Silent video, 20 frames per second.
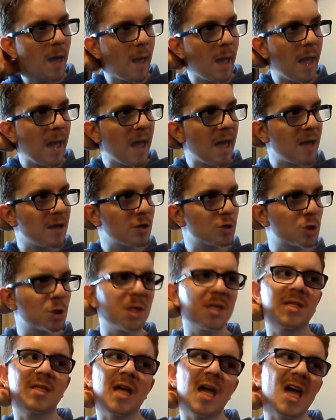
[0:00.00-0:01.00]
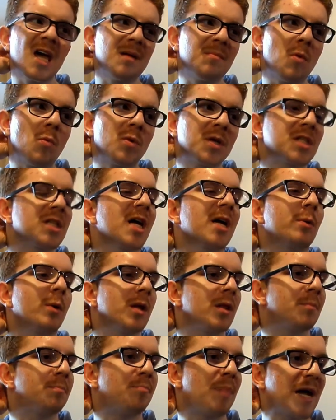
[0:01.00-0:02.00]
And Shazam was like one
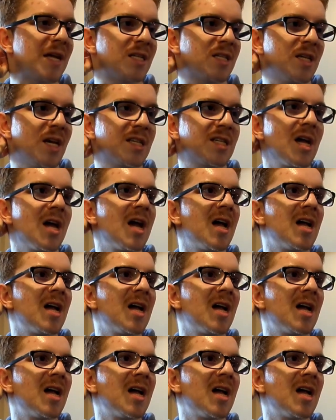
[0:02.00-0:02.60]
of the best things.